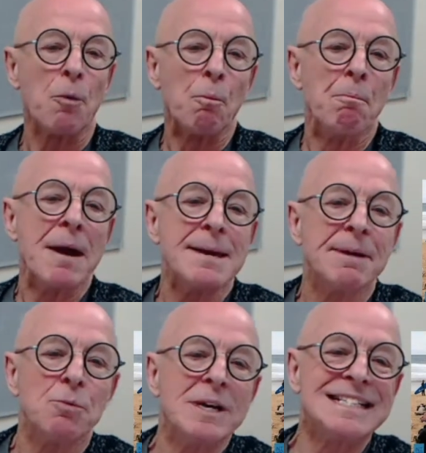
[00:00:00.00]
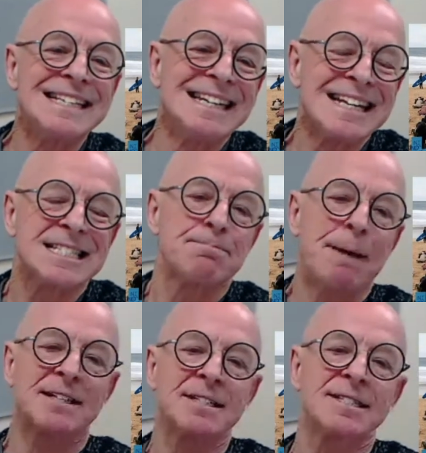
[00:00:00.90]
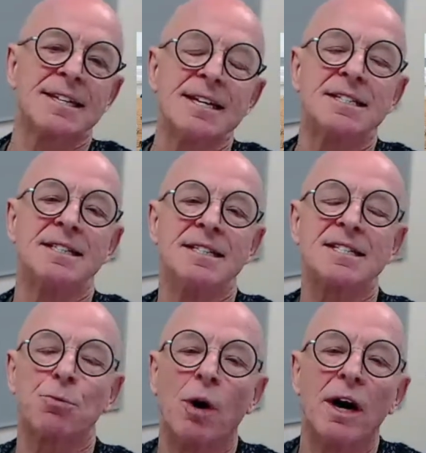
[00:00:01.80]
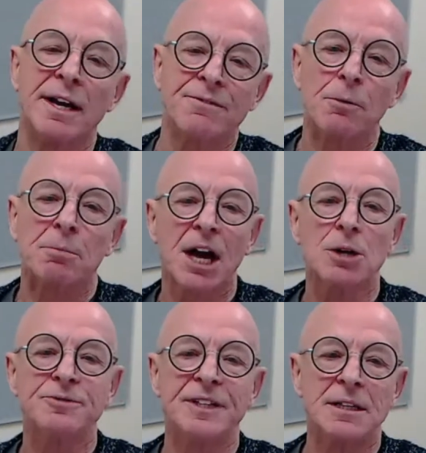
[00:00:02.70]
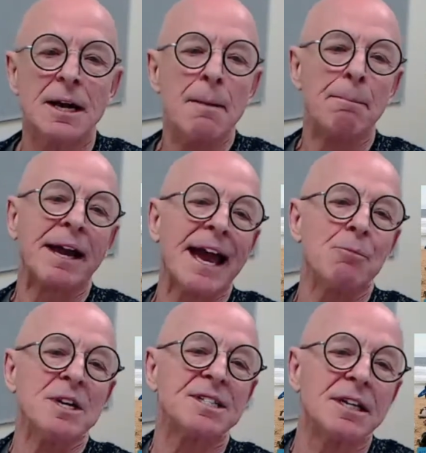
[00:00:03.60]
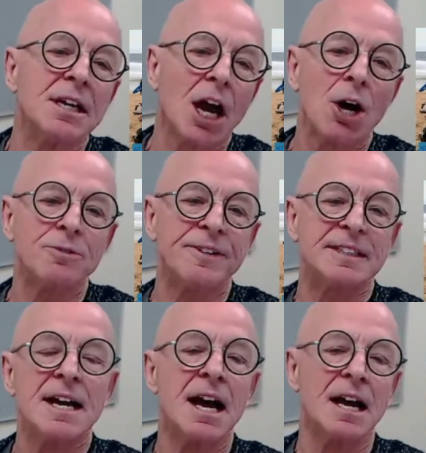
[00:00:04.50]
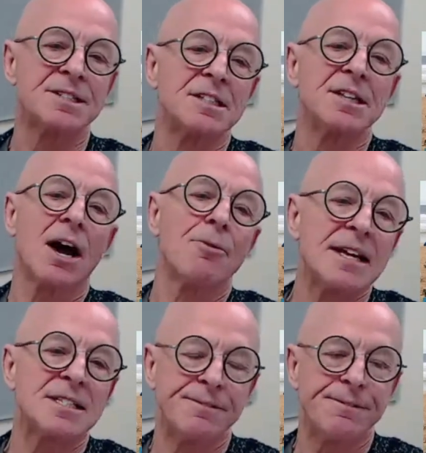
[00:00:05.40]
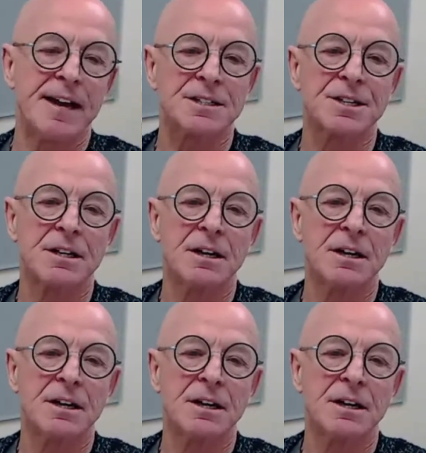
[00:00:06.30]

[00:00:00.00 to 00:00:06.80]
Maybe we didn't expect to see it in this way from COVID, but can we see COVID as a direct effect